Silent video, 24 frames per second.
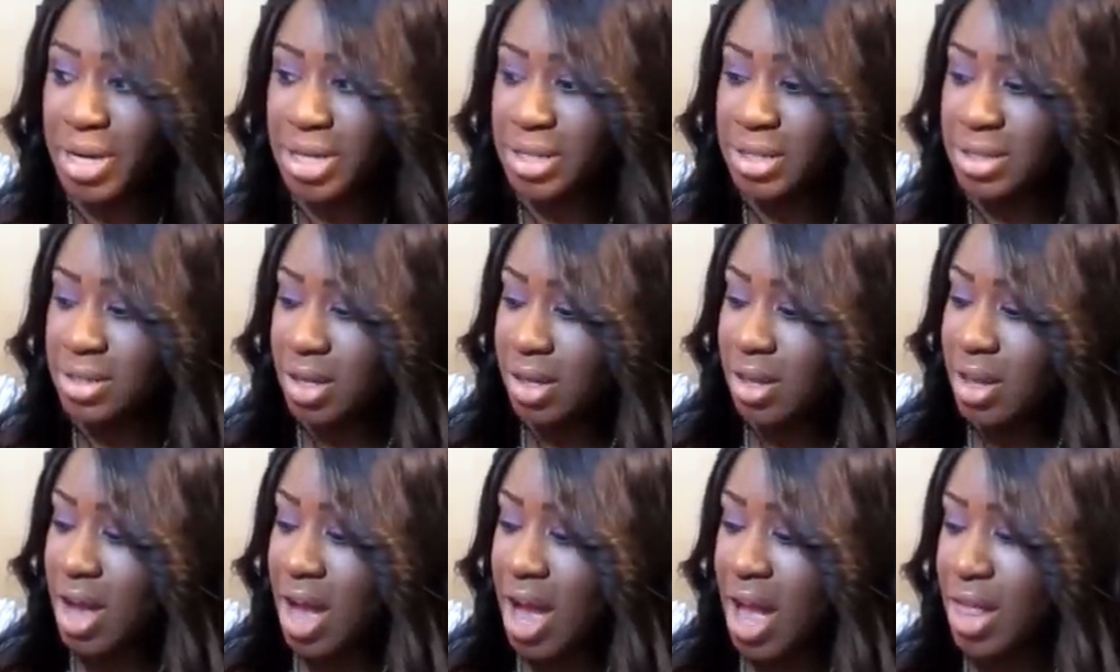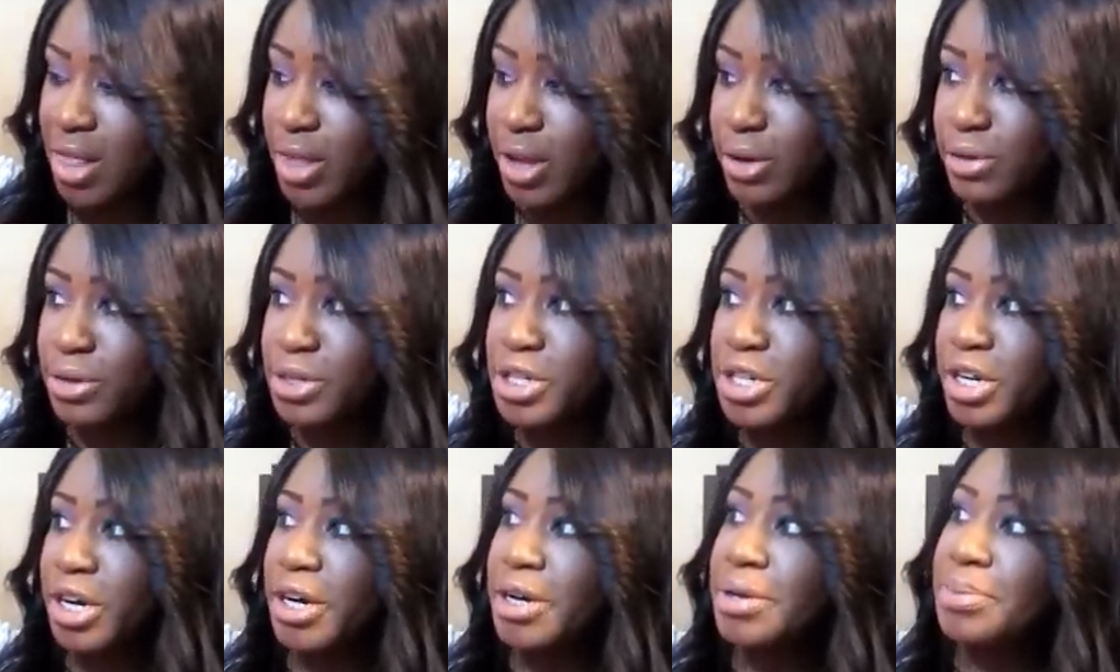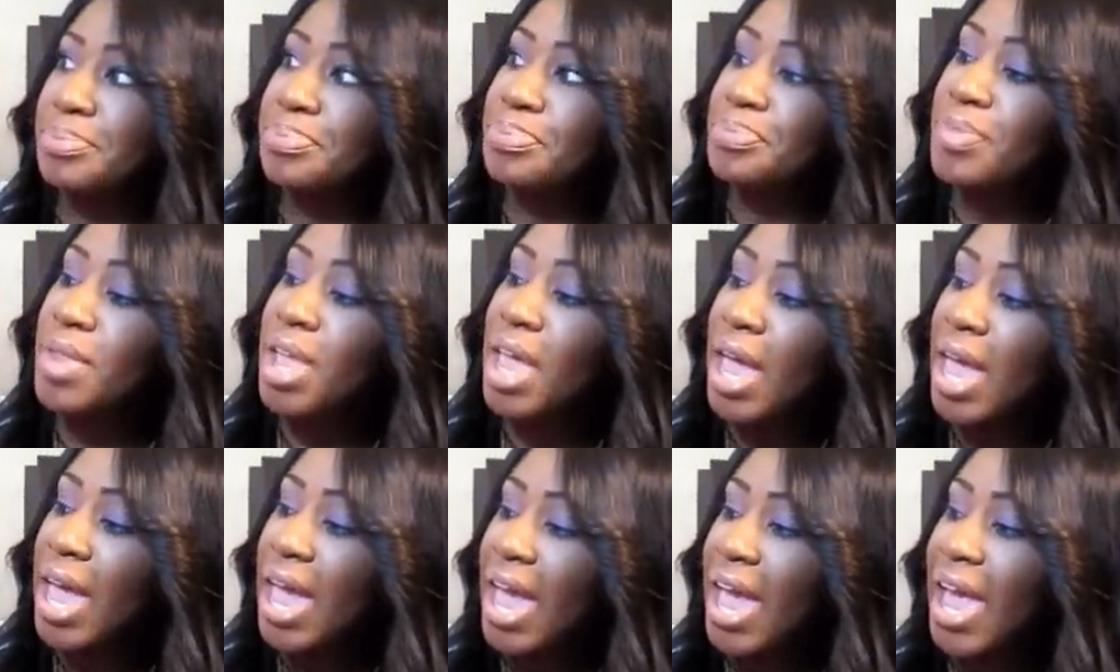but it's still a high-low shirt.
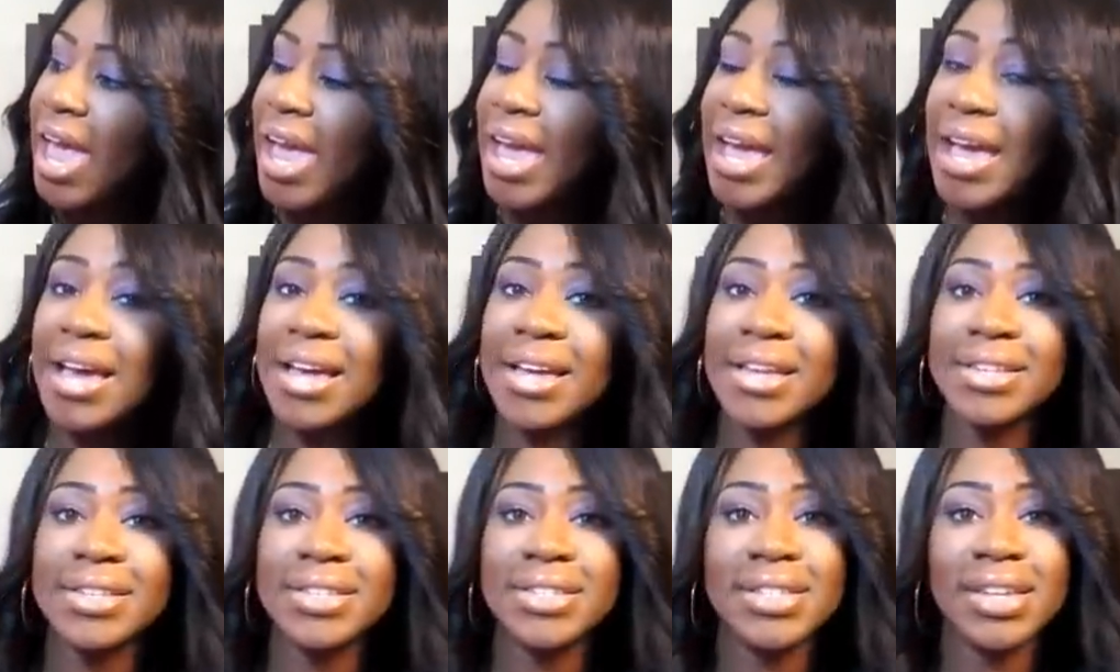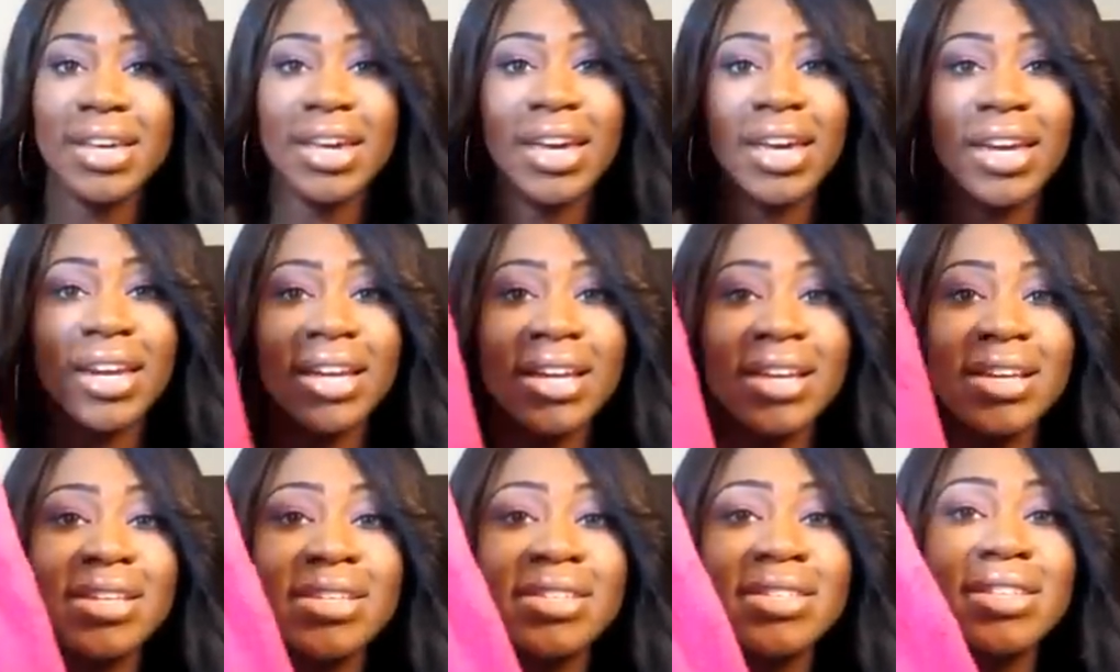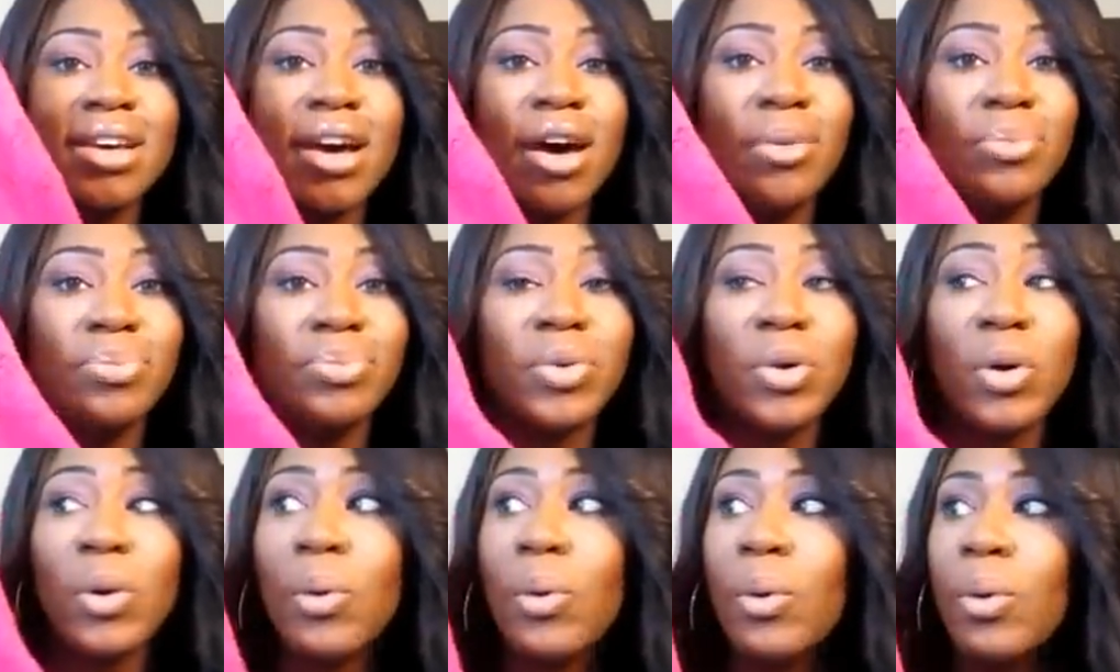And it is a
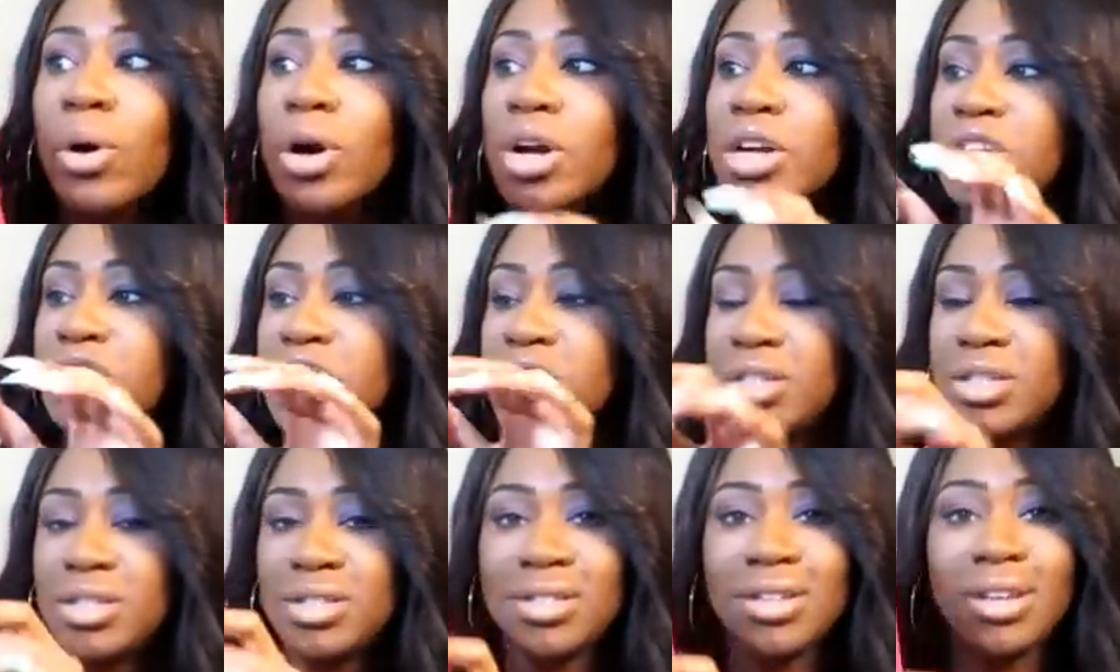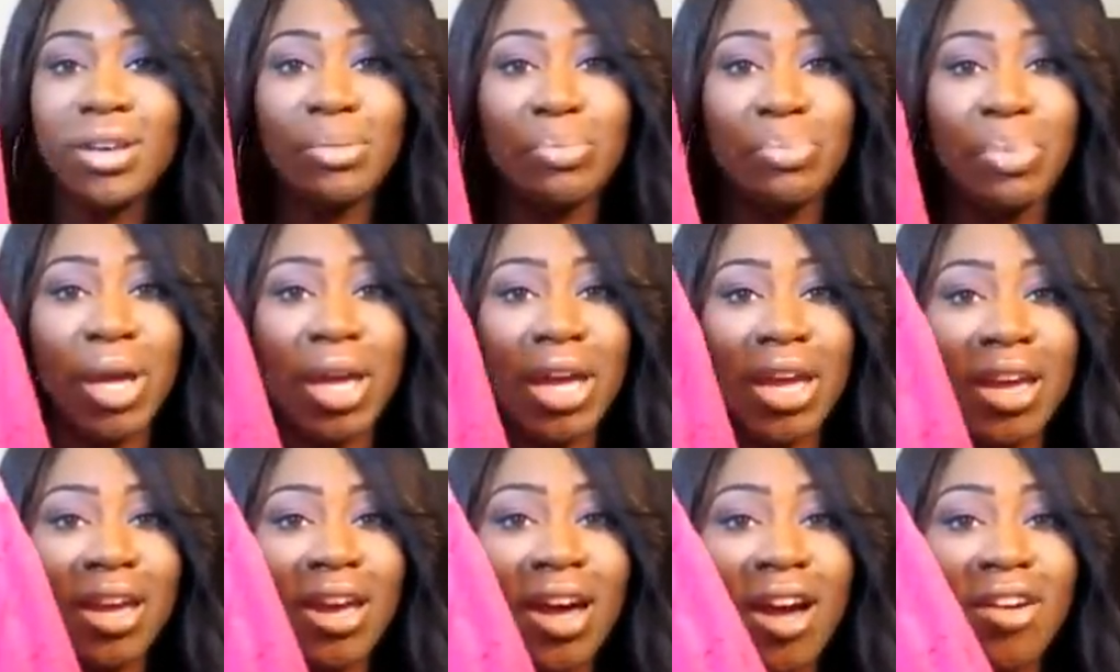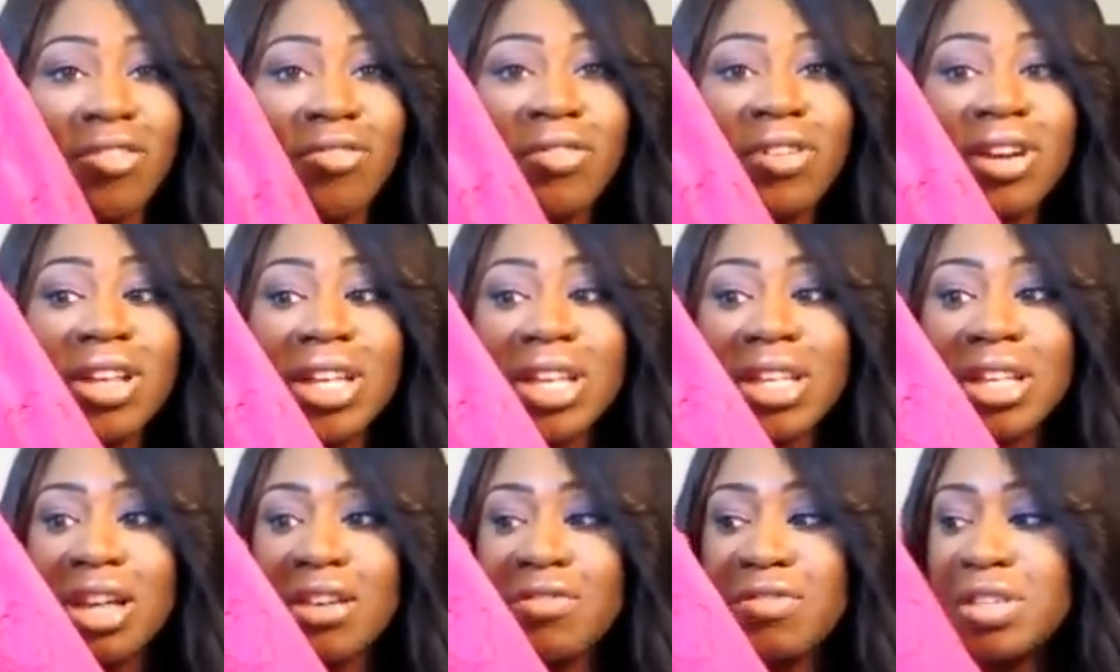gorgeous pink. I
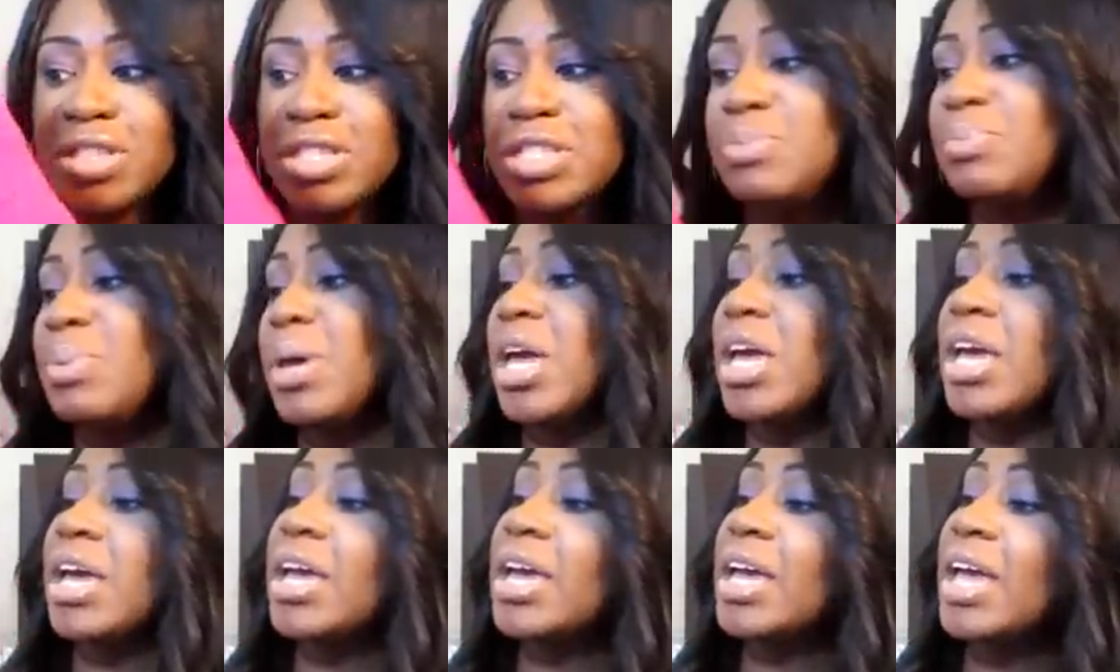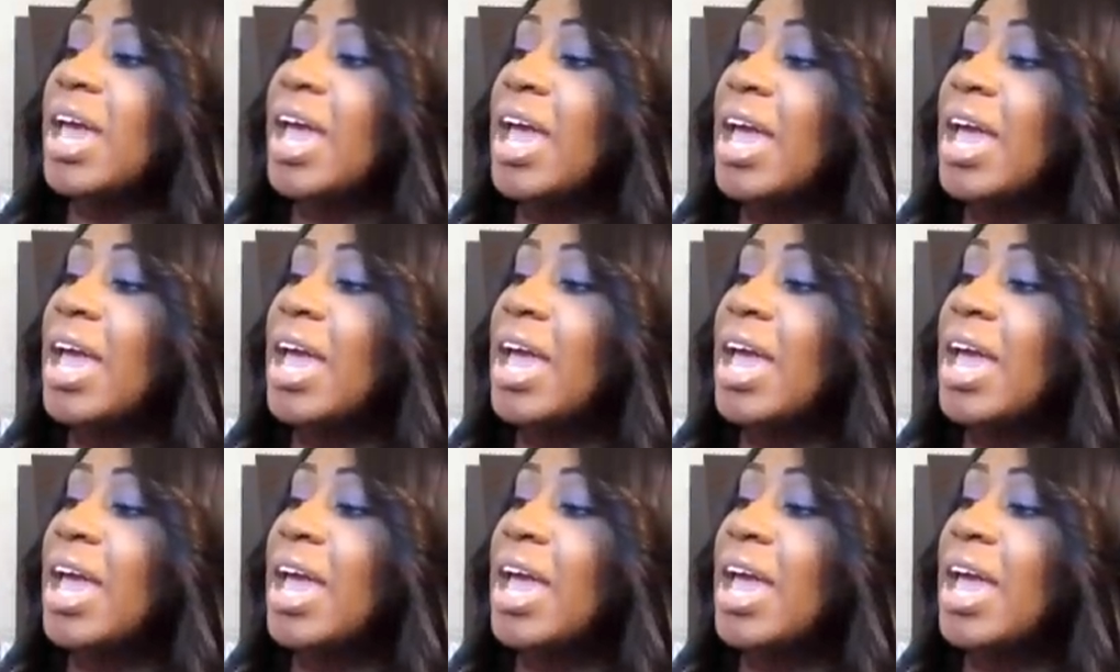really love this pink.